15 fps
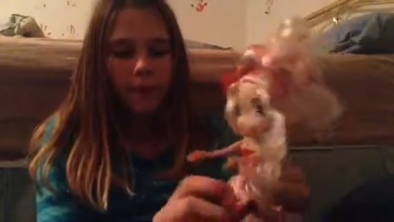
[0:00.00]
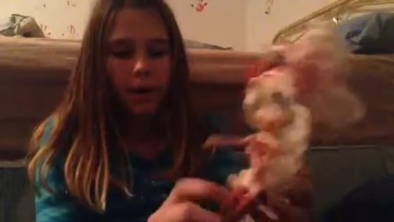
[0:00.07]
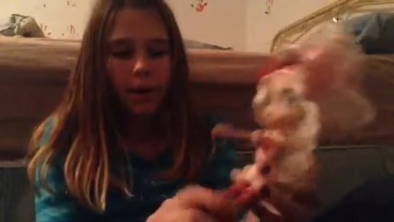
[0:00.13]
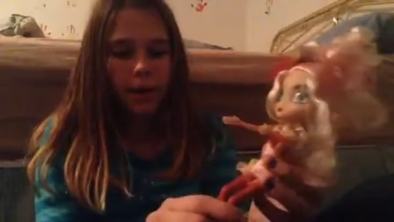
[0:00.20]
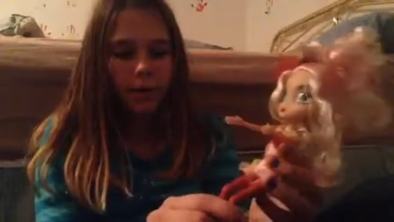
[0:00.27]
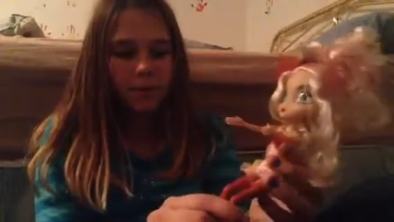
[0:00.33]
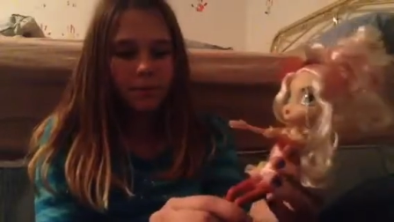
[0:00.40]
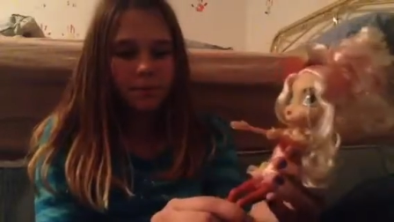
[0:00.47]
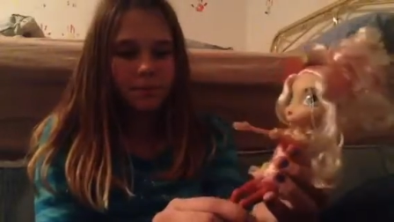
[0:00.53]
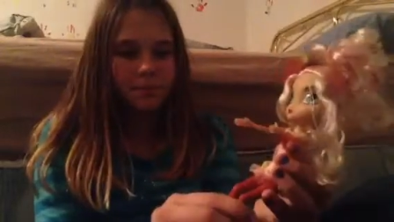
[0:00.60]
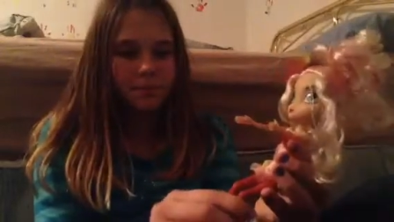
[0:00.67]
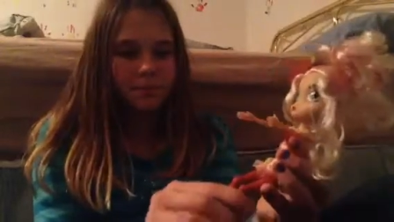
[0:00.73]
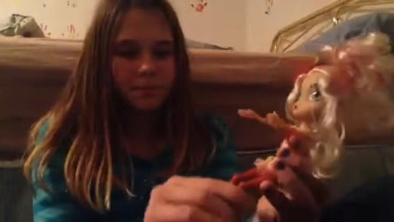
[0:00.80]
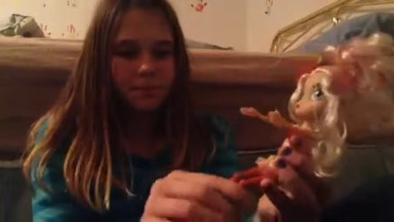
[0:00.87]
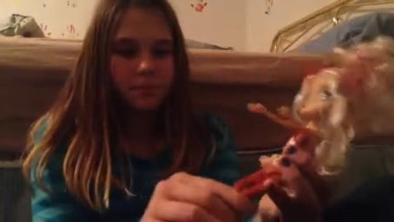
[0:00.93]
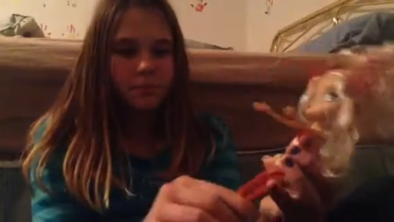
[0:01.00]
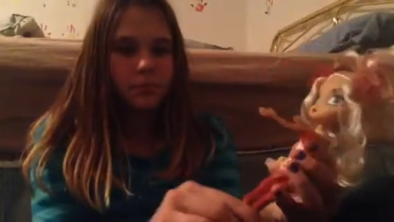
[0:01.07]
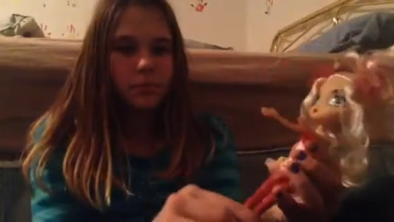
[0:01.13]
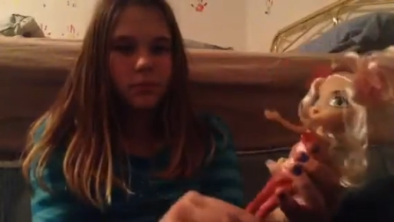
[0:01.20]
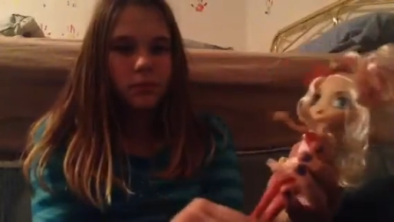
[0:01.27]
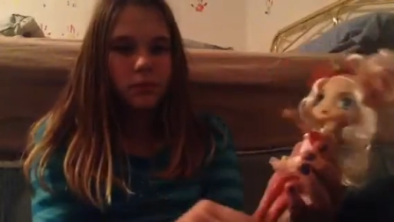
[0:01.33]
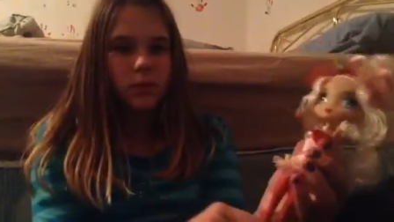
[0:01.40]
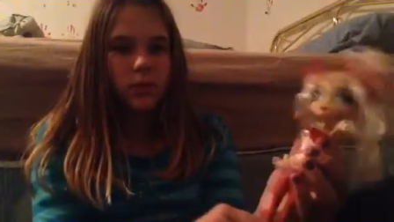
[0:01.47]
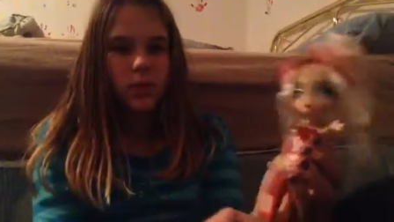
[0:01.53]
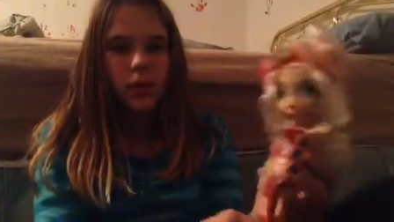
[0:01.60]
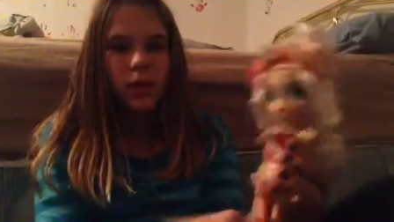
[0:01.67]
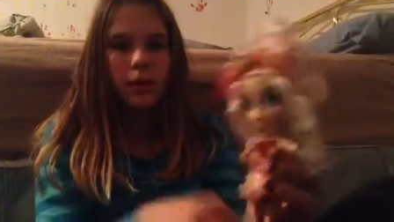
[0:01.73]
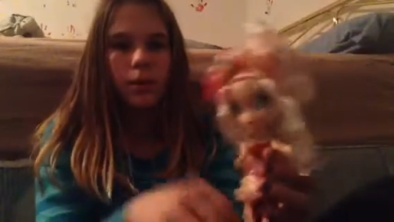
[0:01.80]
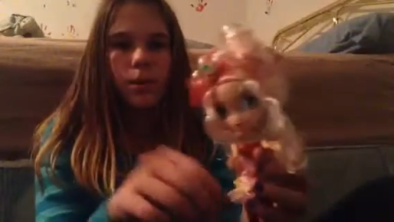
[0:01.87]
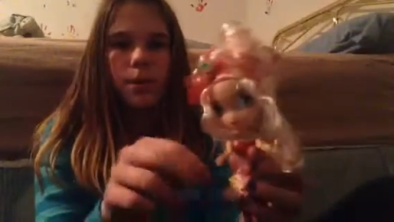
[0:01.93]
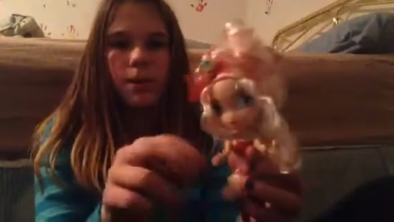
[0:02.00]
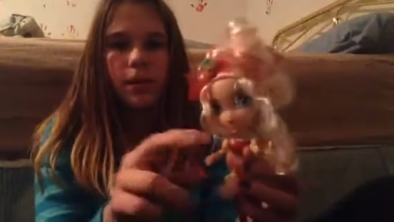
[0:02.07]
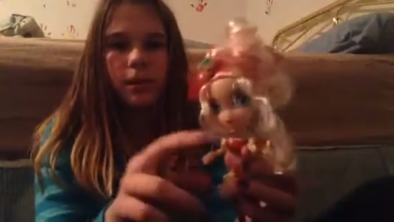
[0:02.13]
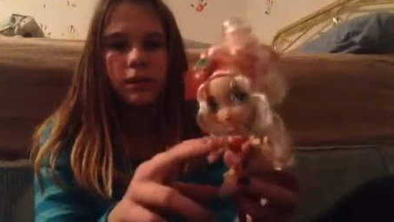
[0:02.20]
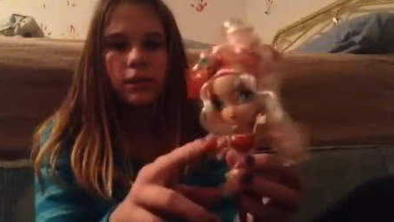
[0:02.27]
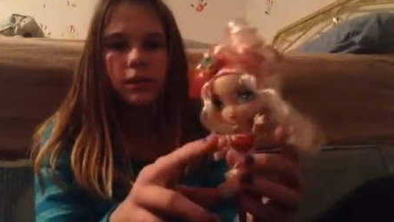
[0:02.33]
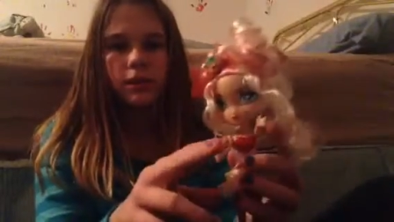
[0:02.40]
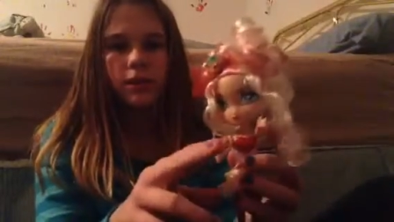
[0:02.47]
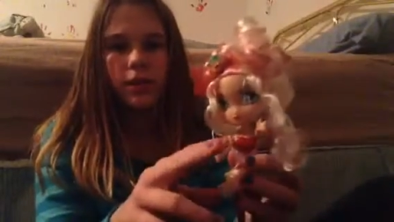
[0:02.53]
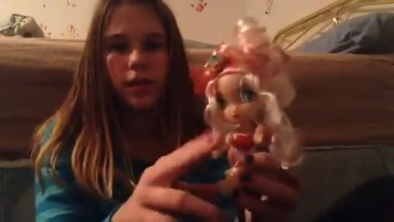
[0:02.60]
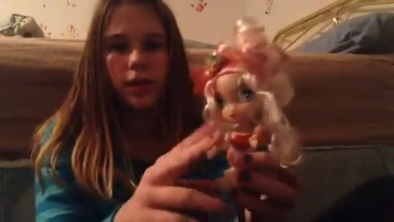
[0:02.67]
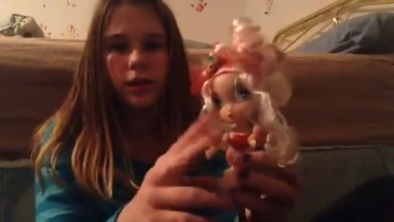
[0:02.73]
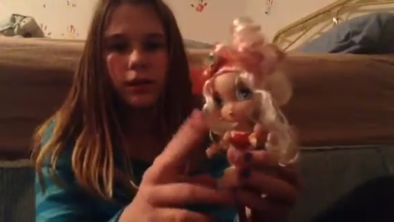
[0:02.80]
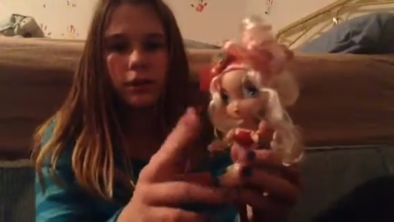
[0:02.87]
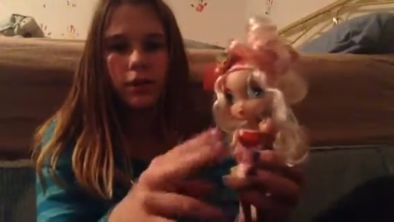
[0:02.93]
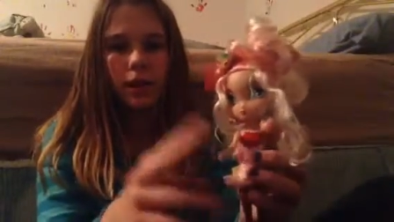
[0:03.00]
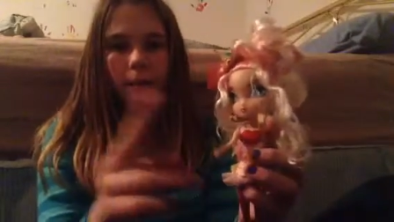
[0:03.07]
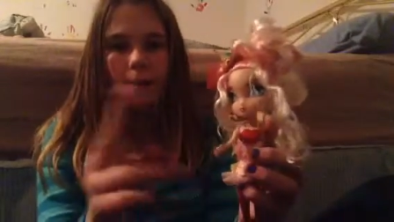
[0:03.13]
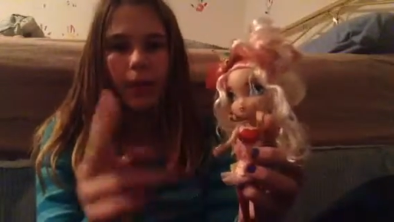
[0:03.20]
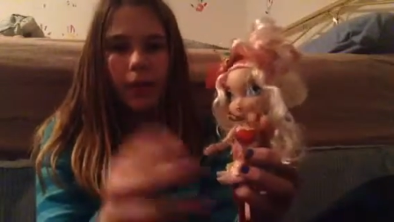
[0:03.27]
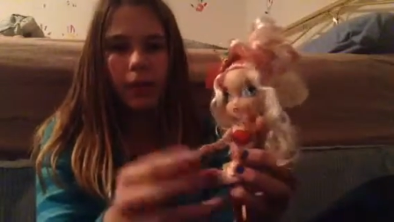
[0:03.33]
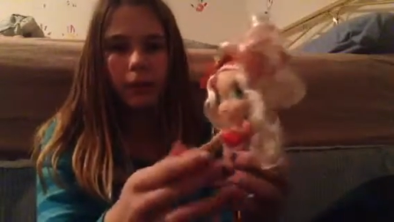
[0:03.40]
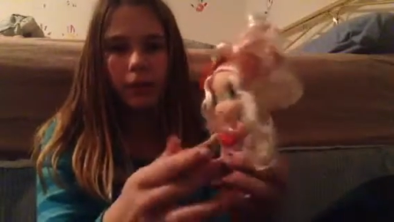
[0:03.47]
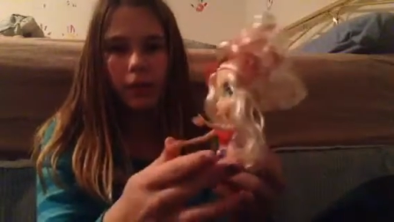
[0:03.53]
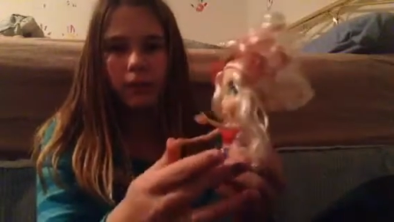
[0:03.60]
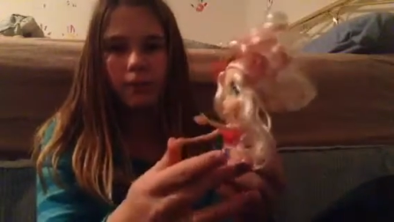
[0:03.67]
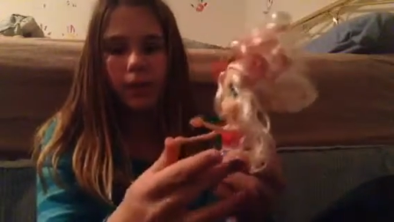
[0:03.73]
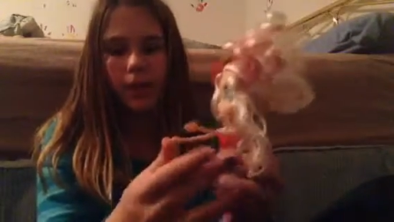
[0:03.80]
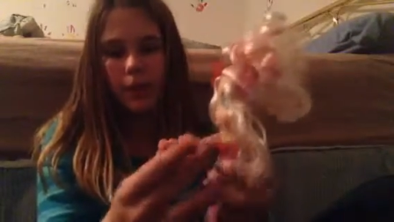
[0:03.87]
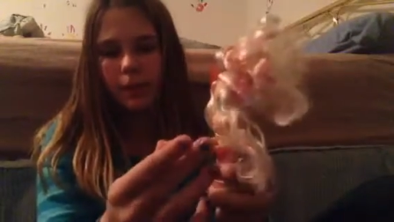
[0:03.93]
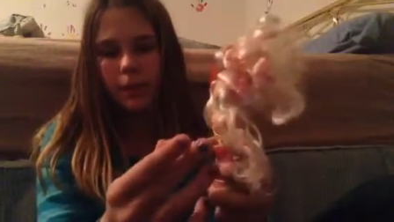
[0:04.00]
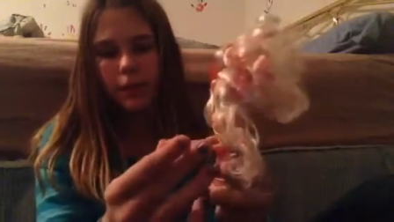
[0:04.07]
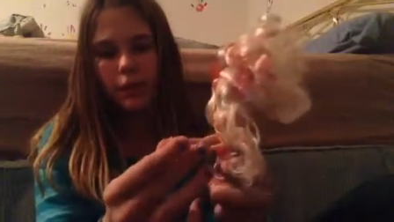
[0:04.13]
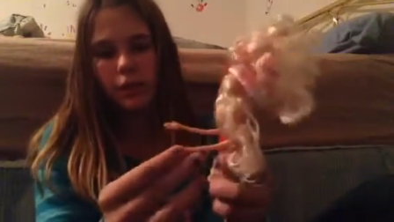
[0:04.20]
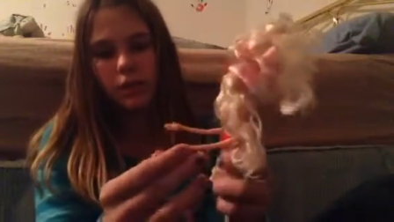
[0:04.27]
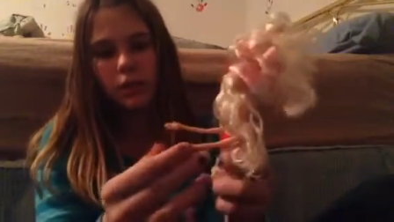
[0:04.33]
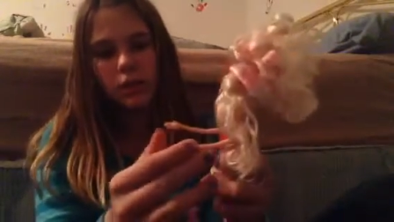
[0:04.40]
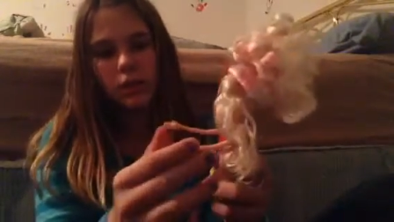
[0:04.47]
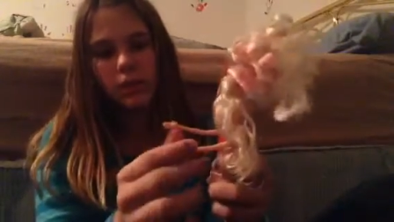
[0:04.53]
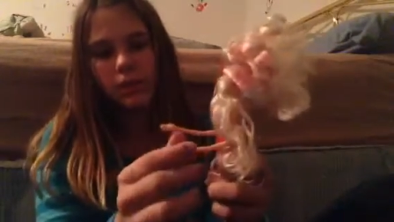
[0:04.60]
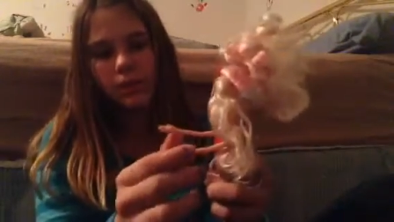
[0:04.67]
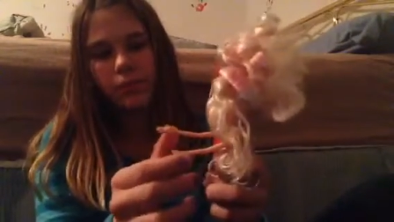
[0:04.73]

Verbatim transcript: Um, there are more pictures of her on Instagram, better, much better pictures.